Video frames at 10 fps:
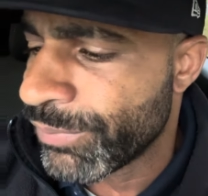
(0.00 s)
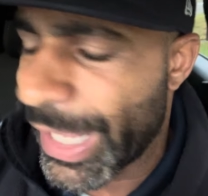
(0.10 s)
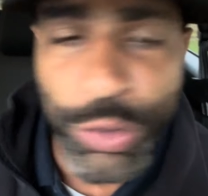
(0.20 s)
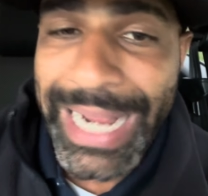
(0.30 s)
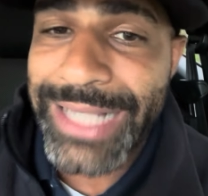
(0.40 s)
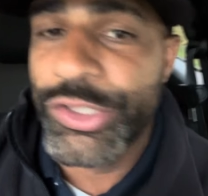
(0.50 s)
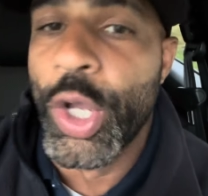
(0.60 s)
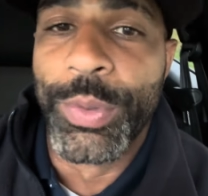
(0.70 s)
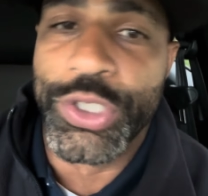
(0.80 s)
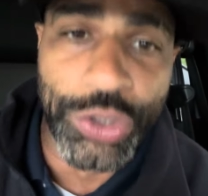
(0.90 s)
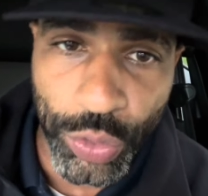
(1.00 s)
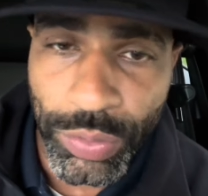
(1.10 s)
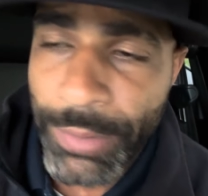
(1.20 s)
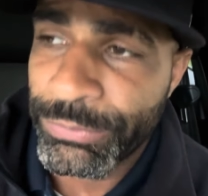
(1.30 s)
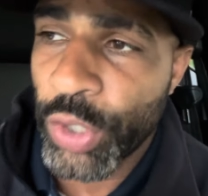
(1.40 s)
And you guys know what to do.
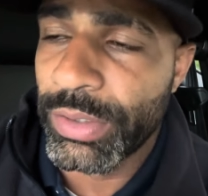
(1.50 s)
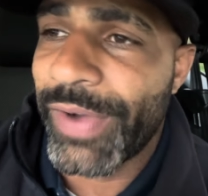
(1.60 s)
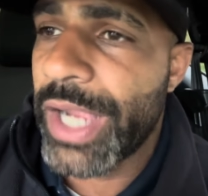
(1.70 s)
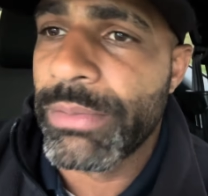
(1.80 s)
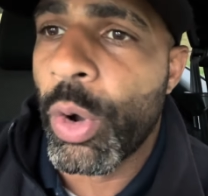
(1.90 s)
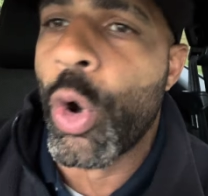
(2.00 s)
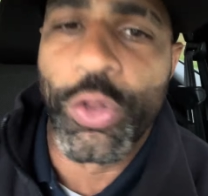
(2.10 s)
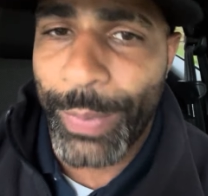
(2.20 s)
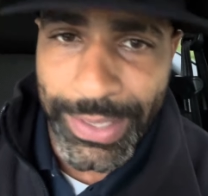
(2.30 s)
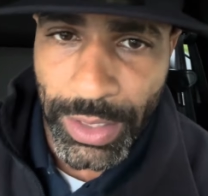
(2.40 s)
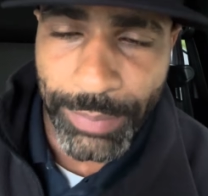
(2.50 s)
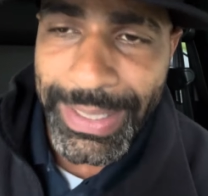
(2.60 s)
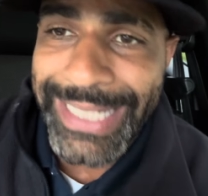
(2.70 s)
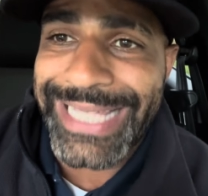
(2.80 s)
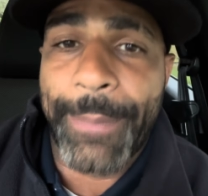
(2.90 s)
Turn the volume all the way up.
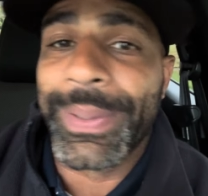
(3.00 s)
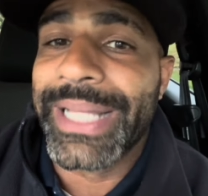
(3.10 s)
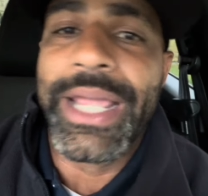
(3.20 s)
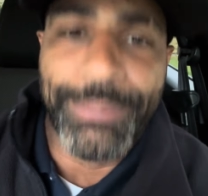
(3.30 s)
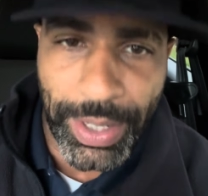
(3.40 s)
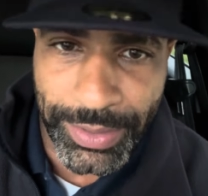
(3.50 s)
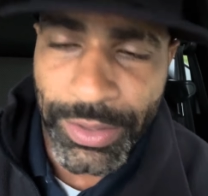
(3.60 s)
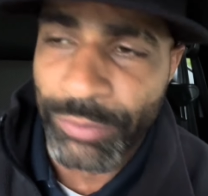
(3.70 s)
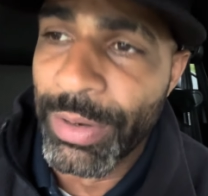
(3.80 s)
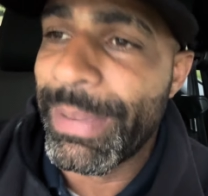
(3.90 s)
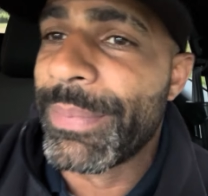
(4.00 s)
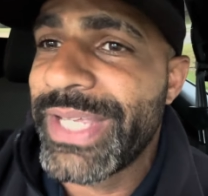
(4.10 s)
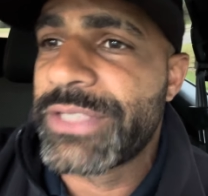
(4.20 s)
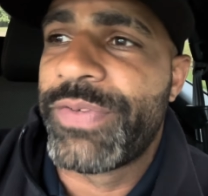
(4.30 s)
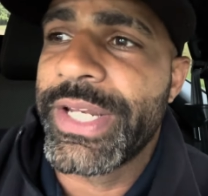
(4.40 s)
Hit that play button. Remember,
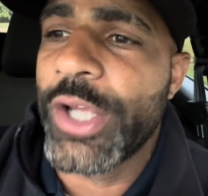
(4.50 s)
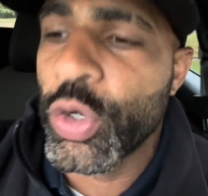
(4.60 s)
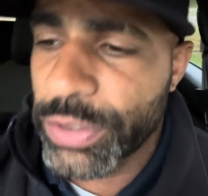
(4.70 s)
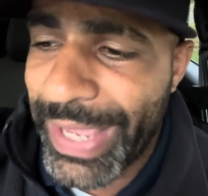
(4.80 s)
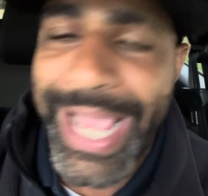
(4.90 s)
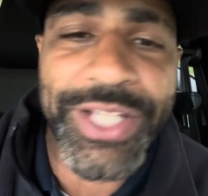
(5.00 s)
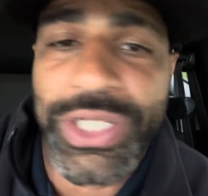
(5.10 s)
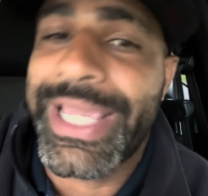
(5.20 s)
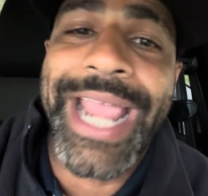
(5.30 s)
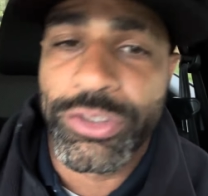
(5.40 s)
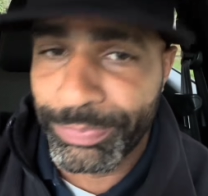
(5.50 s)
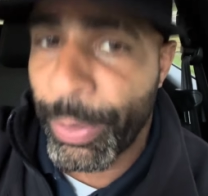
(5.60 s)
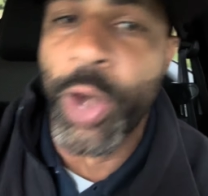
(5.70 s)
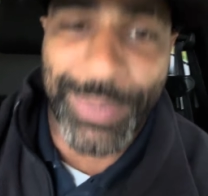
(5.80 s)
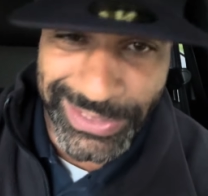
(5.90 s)
these videos are for educational
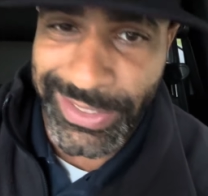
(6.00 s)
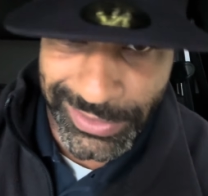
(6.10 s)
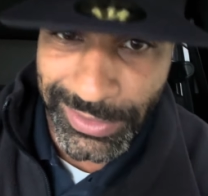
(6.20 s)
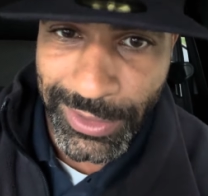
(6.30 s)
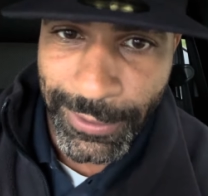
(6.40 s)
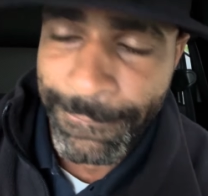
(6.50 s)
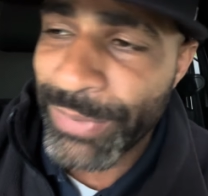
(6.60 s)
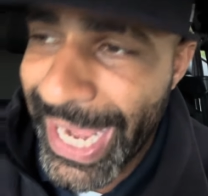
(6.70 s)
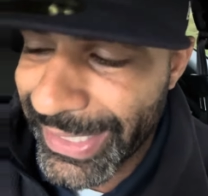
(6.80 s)
purposes and